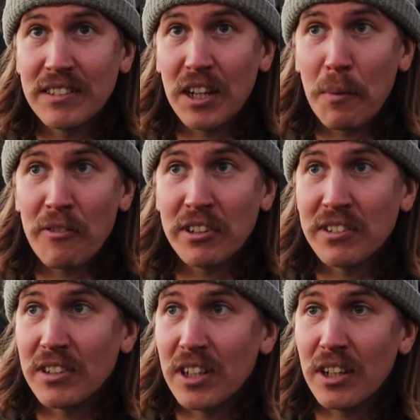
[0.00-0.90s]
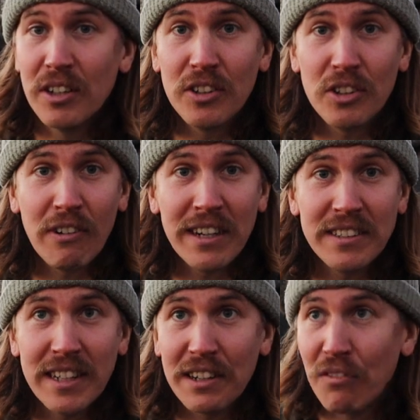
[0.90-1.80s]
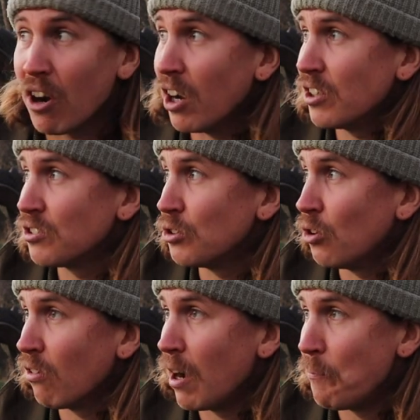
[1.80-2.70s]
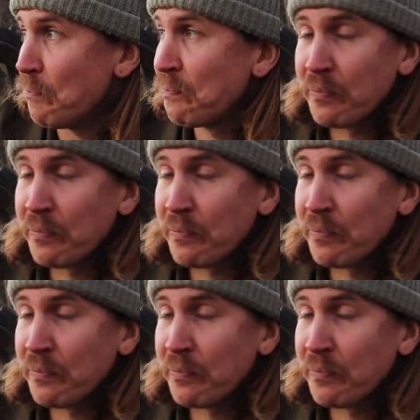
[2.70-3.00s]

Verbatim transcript: You know, whether it's the, the red deer rut or um,